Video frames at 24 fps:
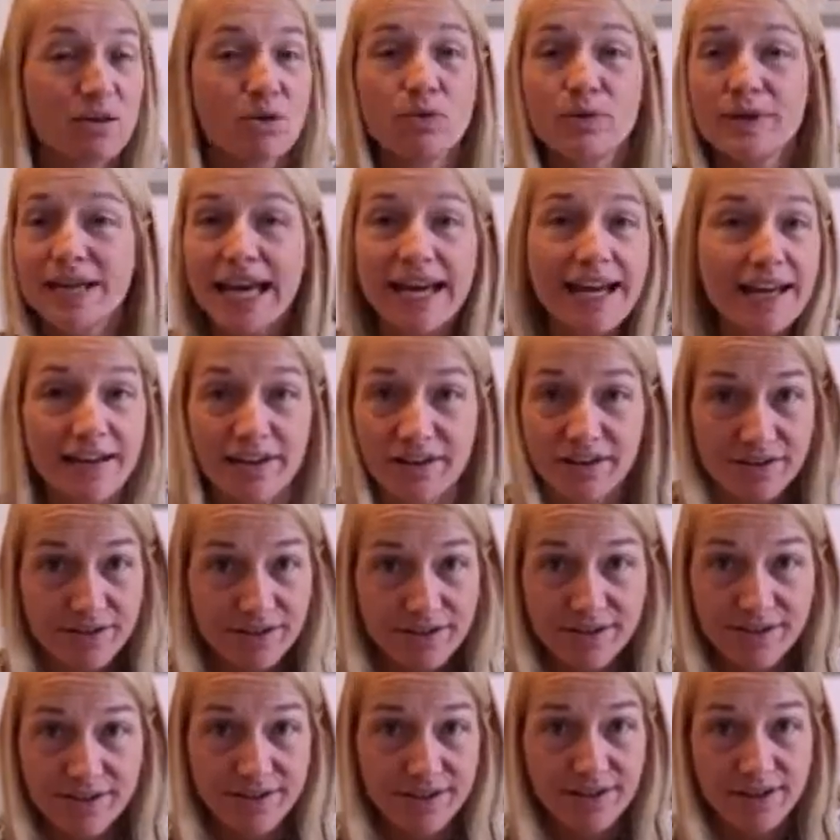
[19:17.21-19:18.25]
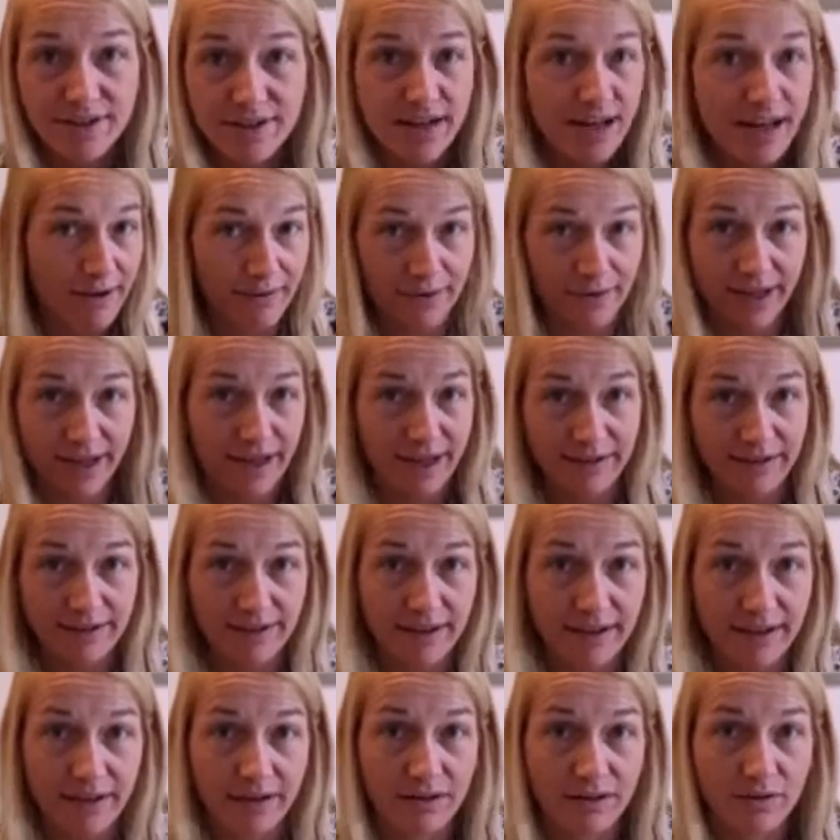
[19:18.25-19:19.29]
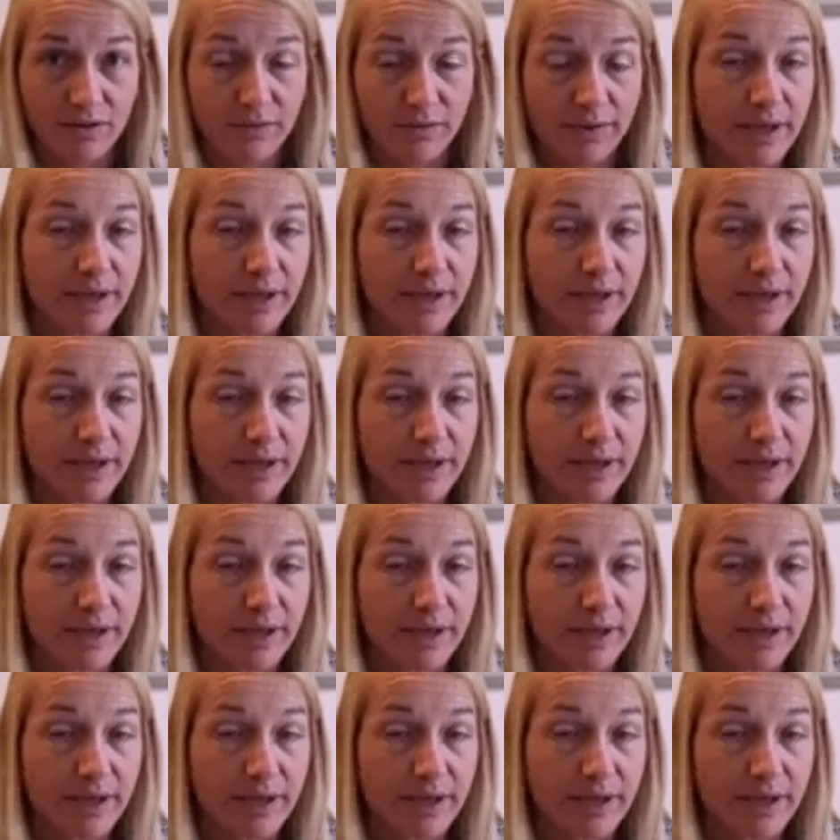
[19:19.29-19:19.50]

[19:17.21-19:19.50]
Who cares how it got there?